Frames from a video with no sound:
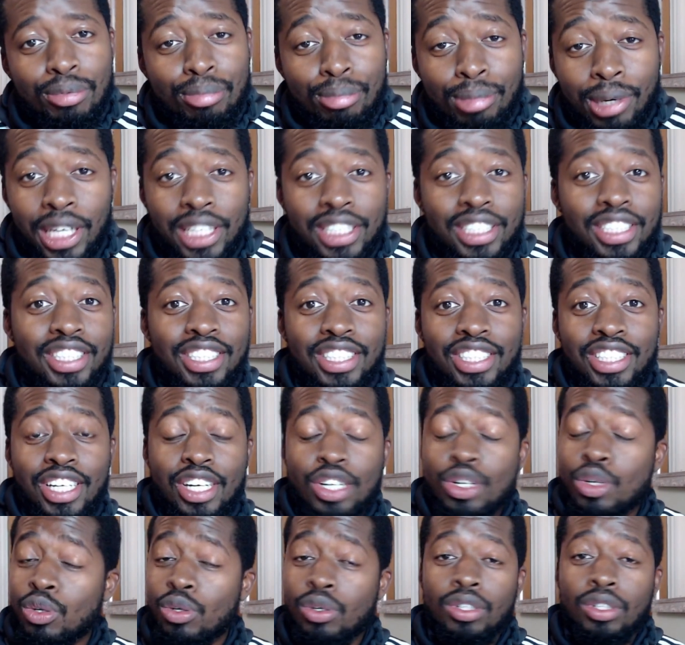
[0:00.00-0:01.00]
back to the
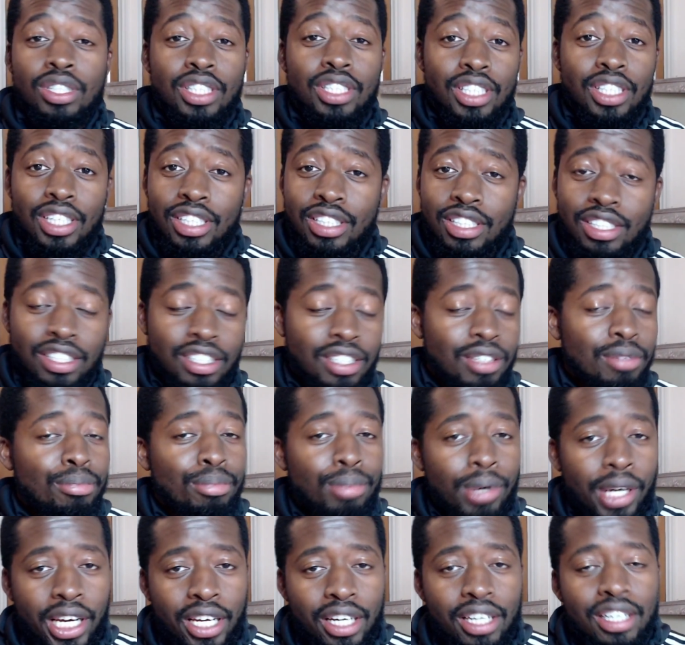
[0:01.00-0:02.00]
channel. Yes,
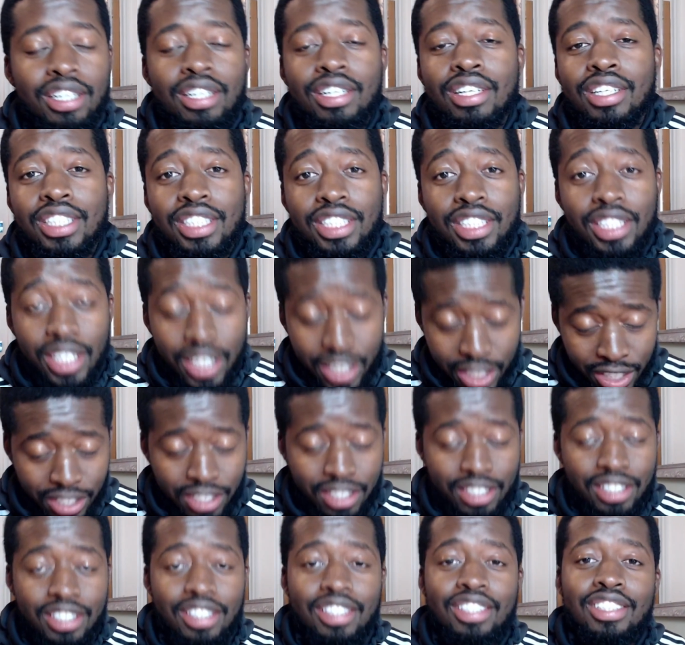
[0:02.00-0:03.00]
back.
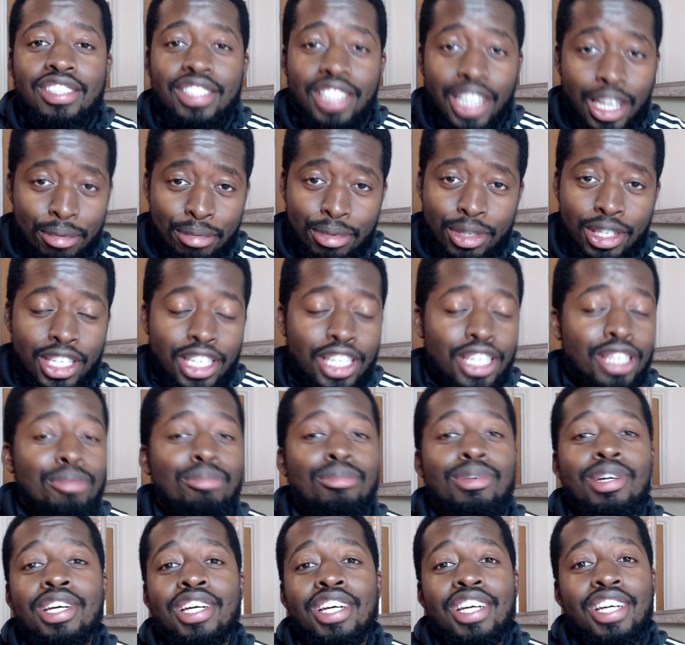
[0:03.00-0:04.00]
Yes, same team,
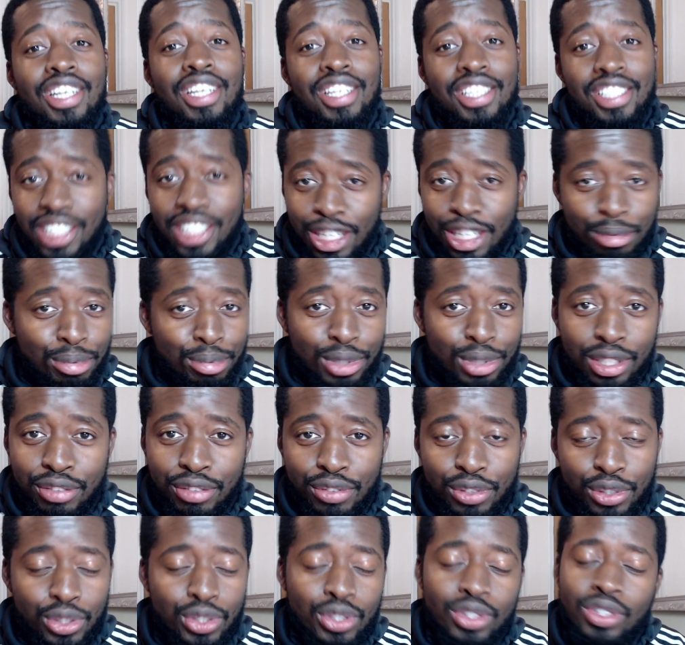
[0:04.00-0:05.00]
same
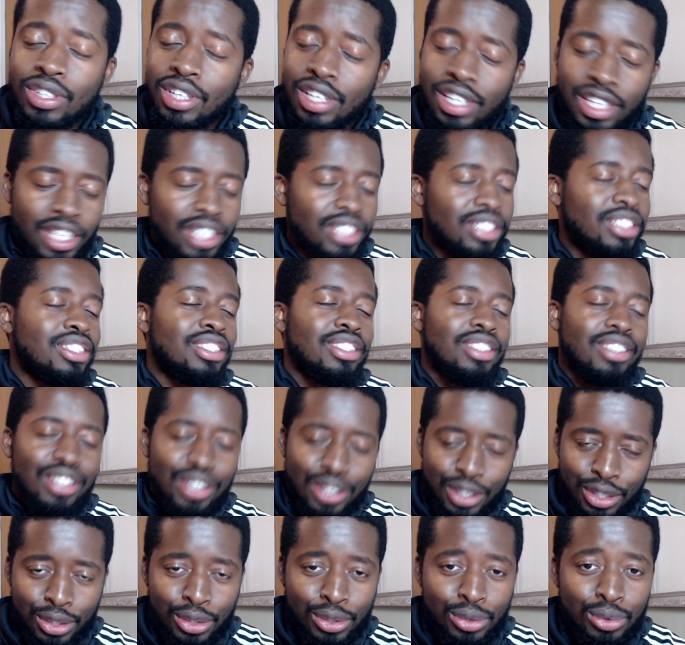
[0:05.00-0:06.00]
preview. Let's
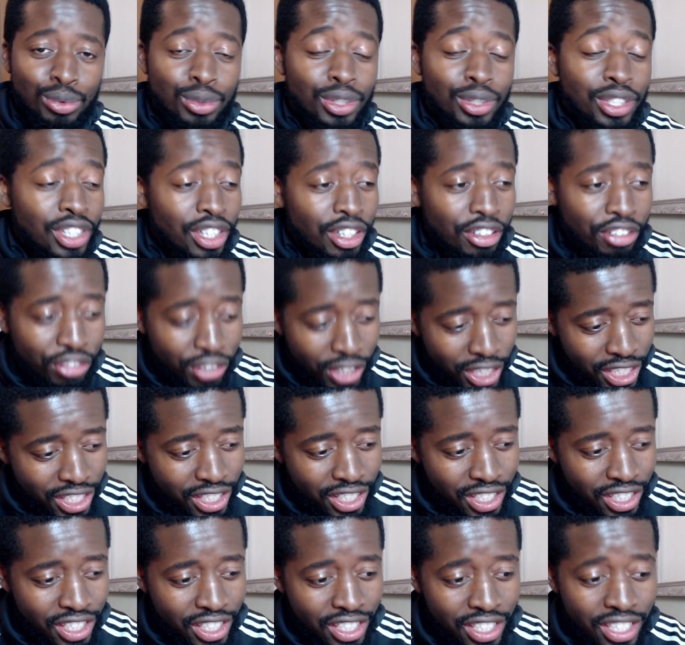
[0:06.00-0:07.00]
go. We are
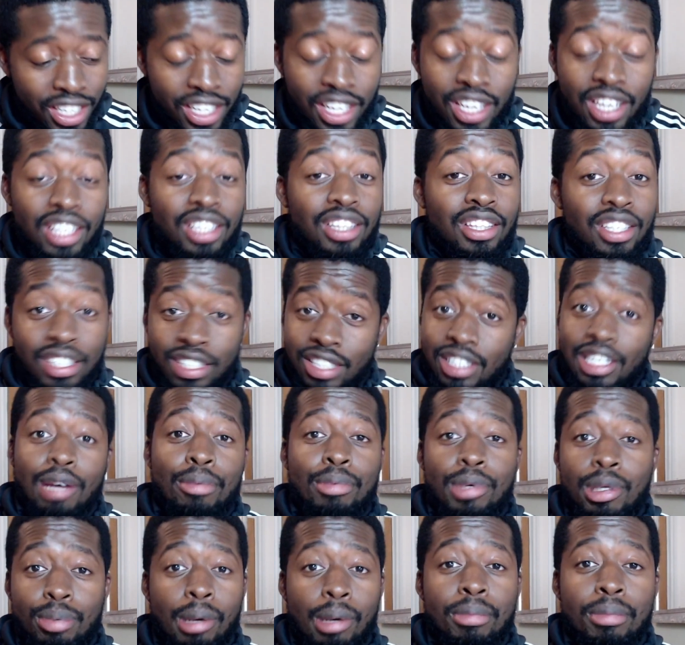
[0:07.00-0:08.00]
facing, this time in
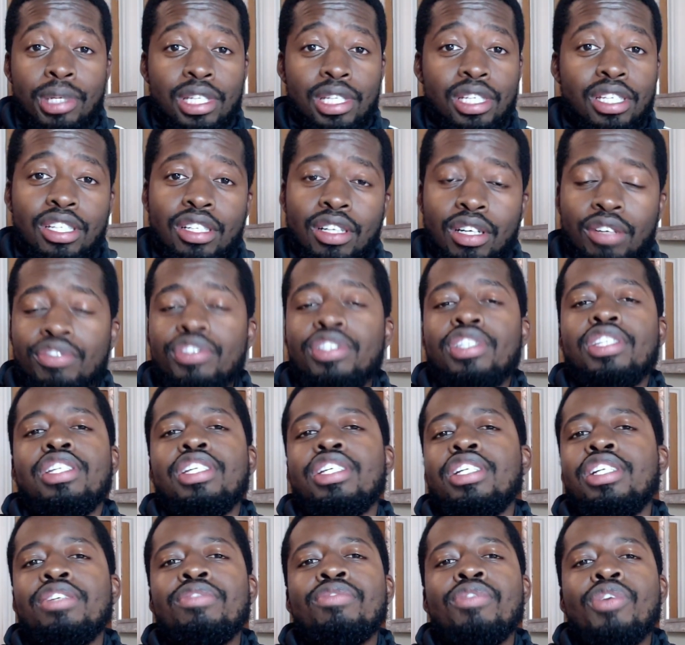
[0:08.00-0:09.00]
the Premier League,
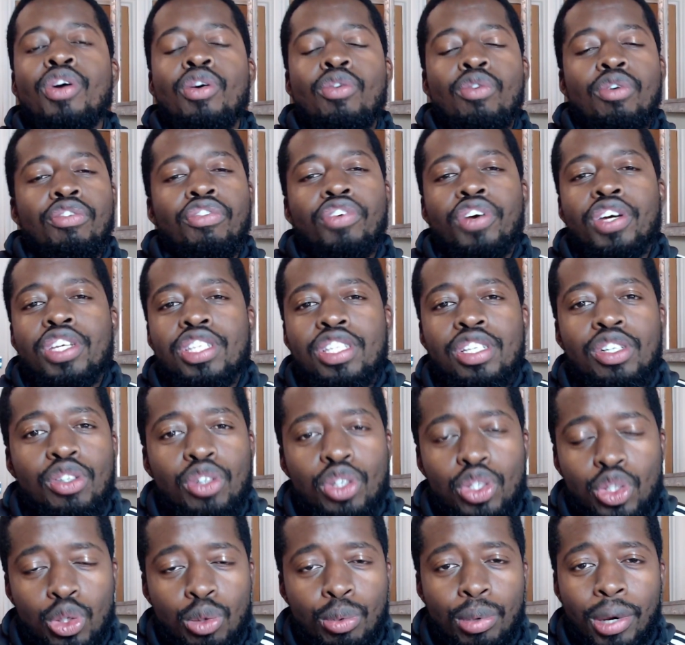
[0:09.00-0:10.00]
obviously, we're facing
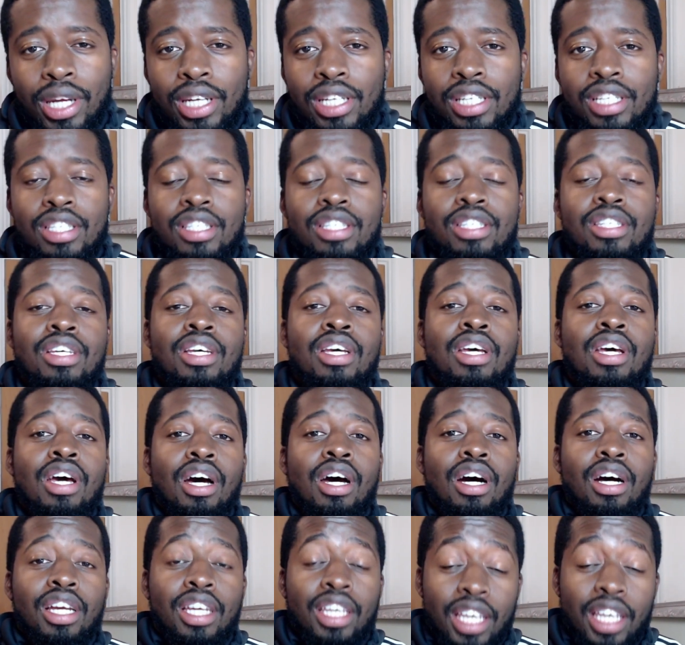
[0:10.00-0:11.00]
Crystal Palace
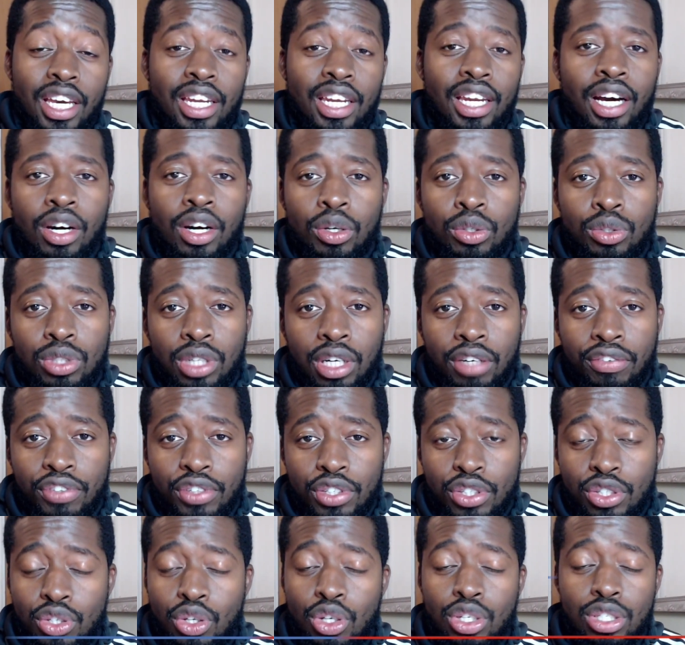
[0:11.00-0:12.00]
again at Old Trafford.
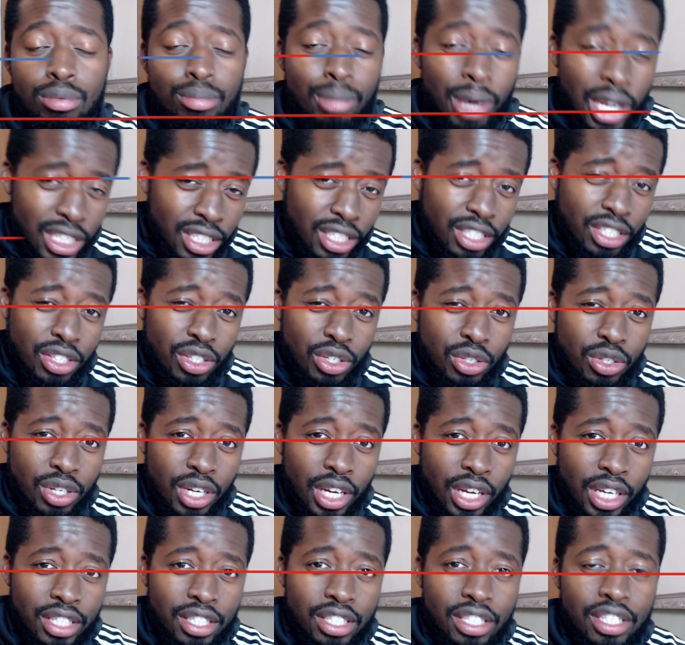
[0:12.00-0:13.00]
So it's Manchester
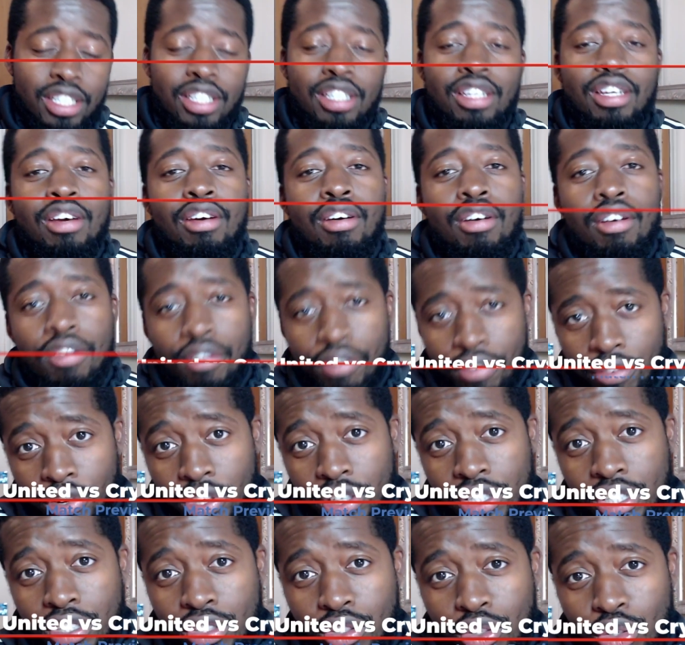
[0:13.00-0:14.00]
United
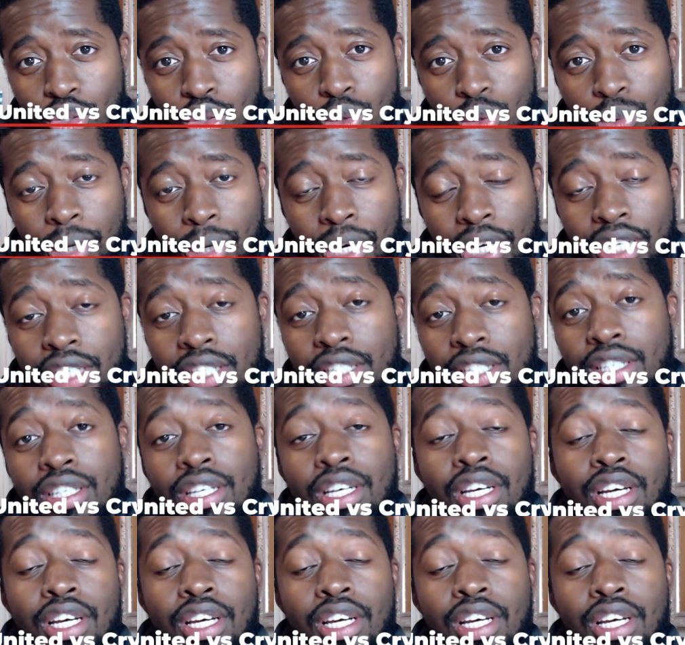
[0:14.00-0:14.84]
versus Crystal Palace